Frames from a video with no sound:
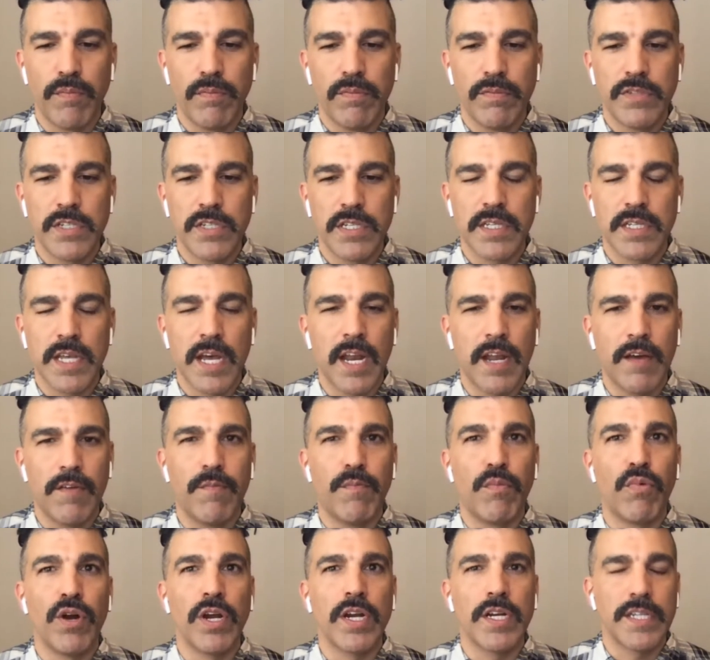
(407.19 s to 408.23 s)
just kind of
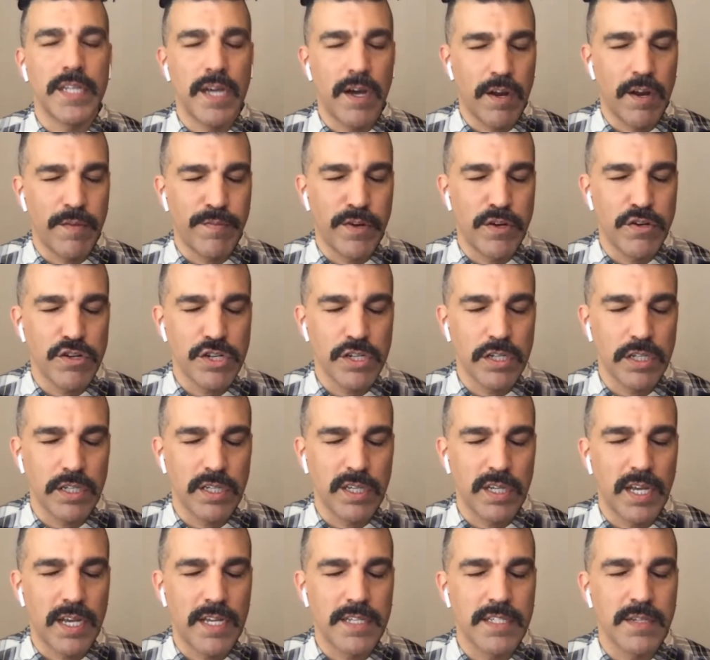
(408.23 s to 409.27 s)
break down emotionally
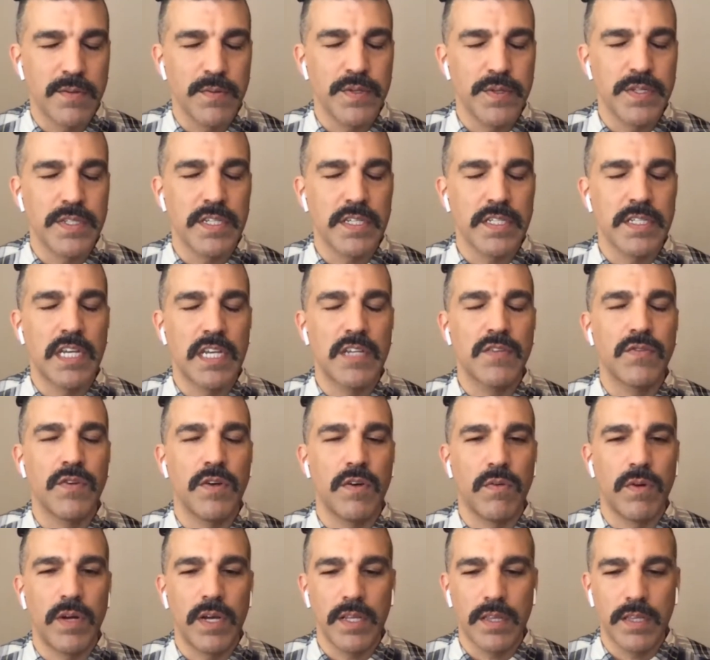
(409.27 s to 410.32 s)
as it was successful, right?